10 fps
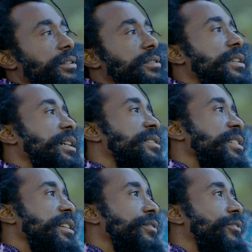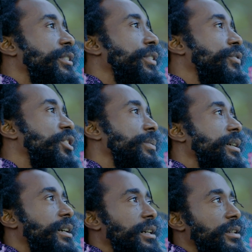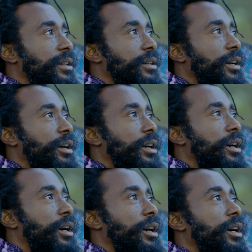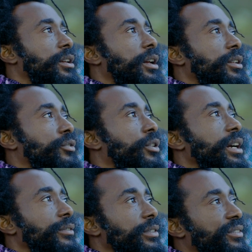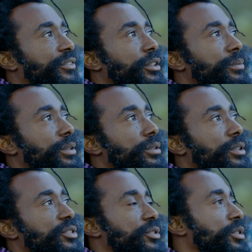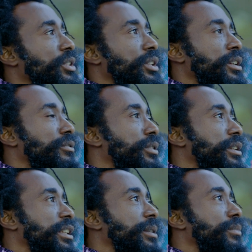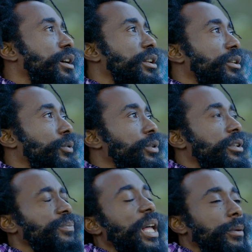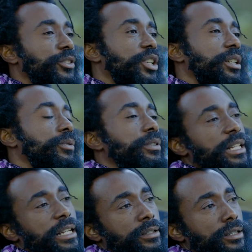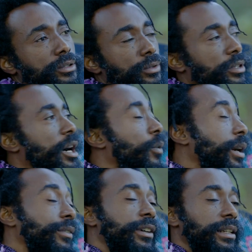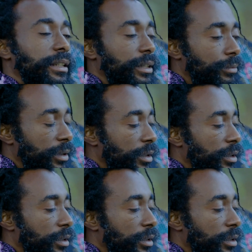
saying if Jamaica had a thriving film industry named Nollywood, Jollywood, like Nollywood or whatever it name,